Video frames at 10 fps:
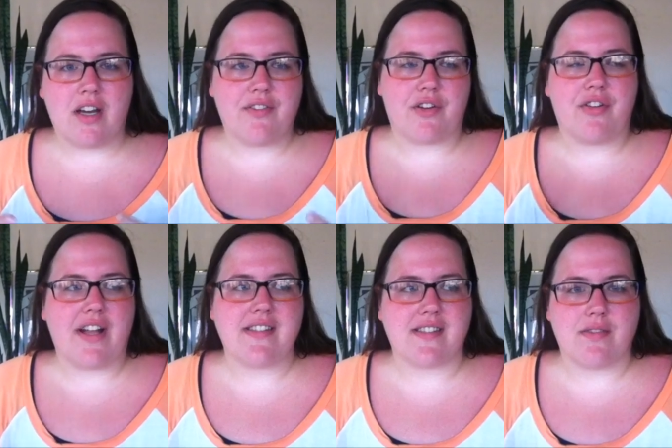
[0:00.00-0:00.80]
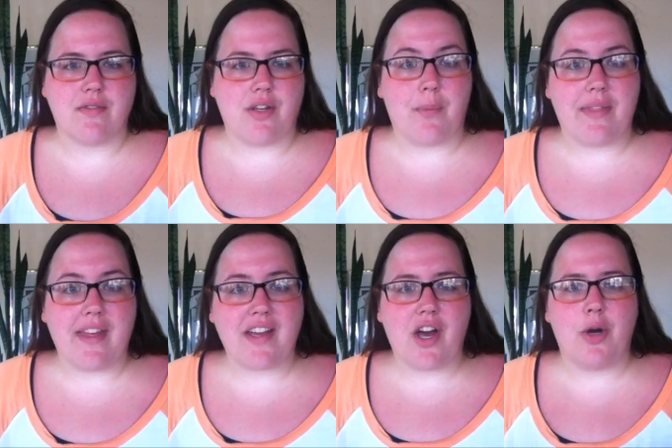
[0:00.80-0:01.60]
of your friends you know when
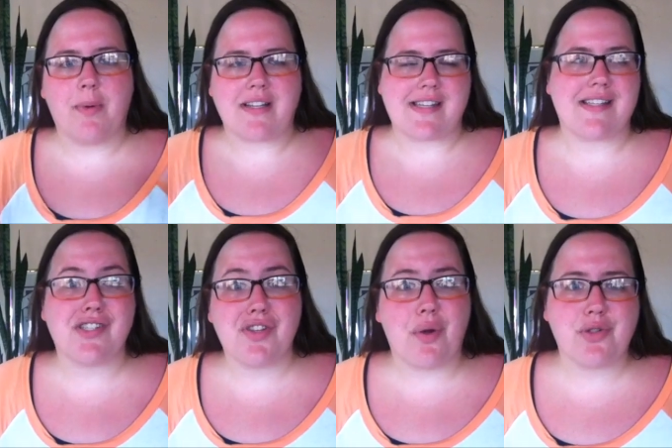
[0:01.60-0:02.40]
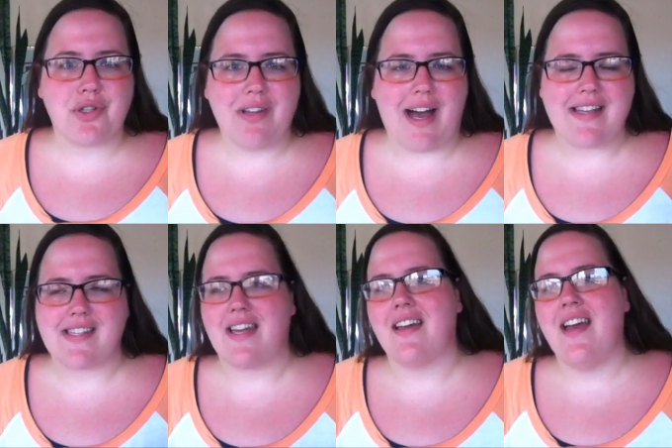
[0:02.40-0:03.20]
they go because that's
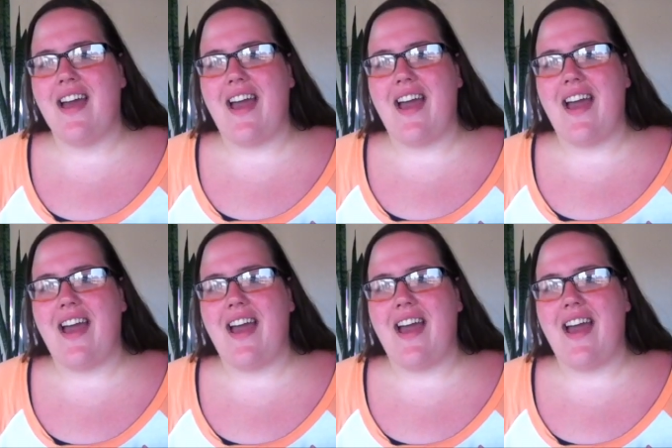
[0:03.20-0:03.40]
socializing